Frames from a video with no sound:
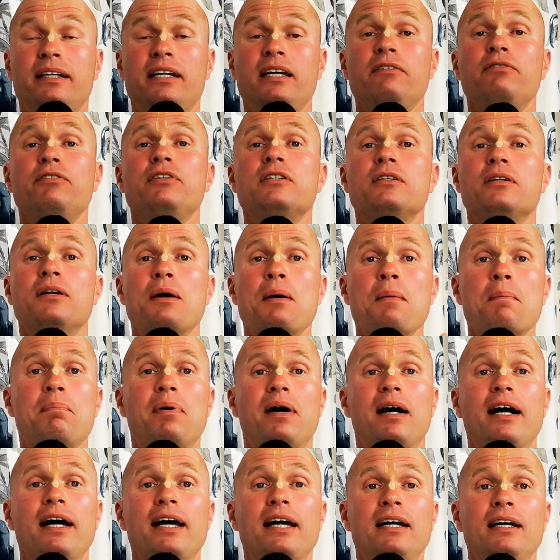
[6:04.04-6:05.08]
given
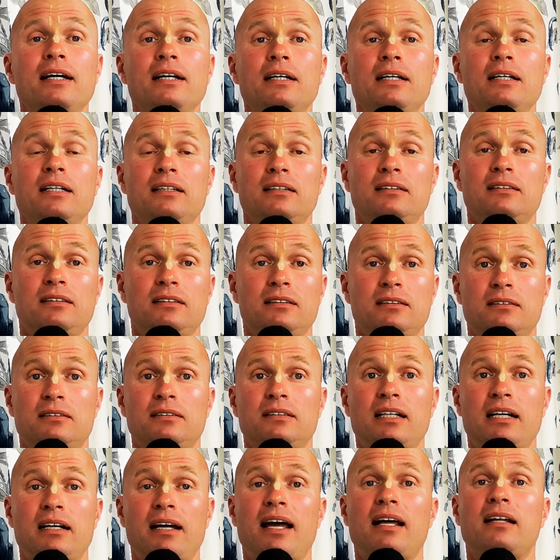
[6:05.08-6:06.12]
by
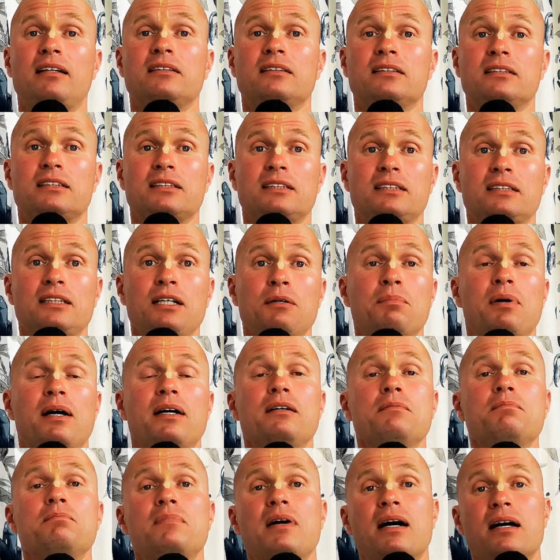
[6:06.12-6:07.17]
the elders, by
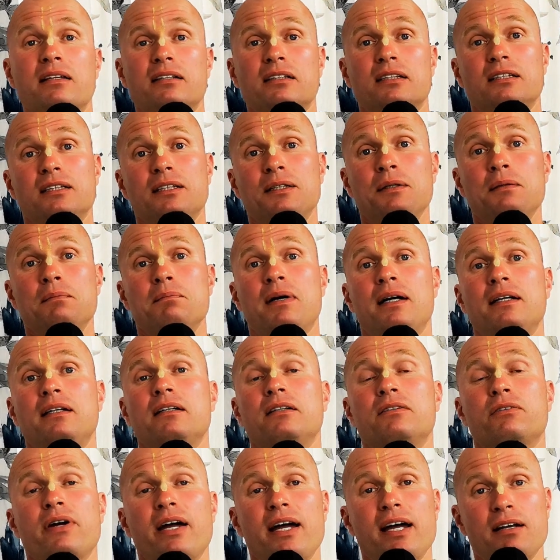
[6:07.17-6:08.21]
the mother, by the
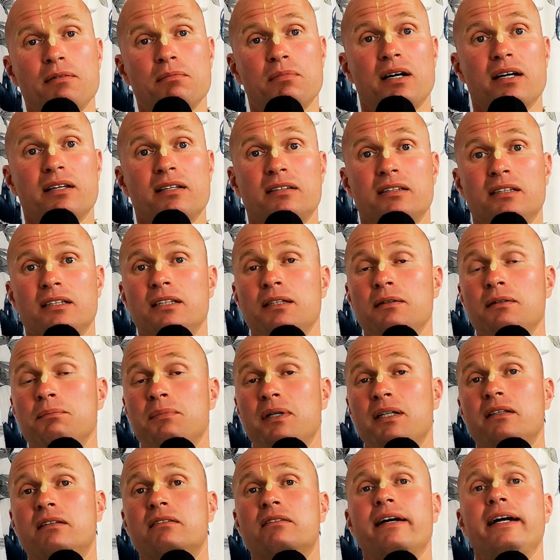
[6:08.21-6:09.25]
grandmother,
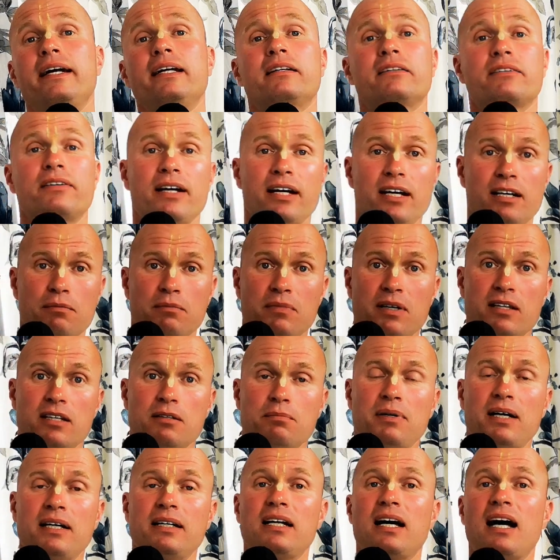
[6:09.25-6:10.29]
by the
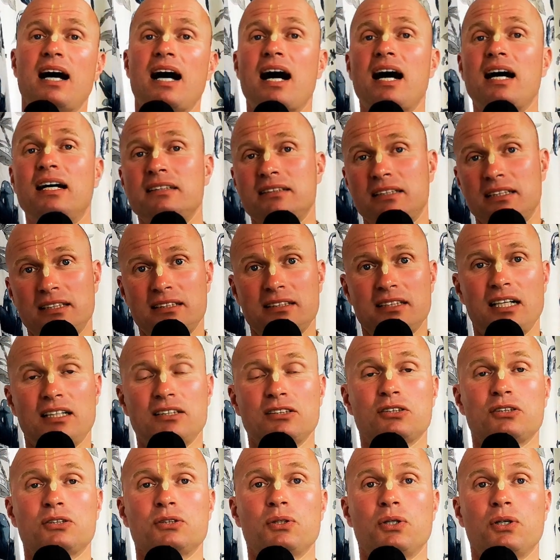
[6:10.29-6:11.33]
great-grandmother, by the aunties,
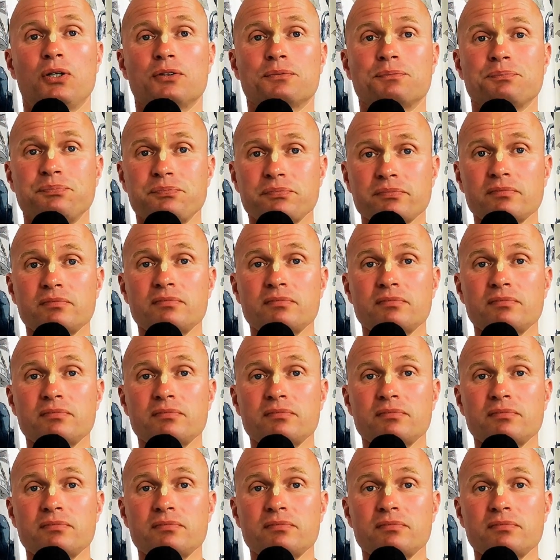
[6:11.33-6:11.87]
and so on.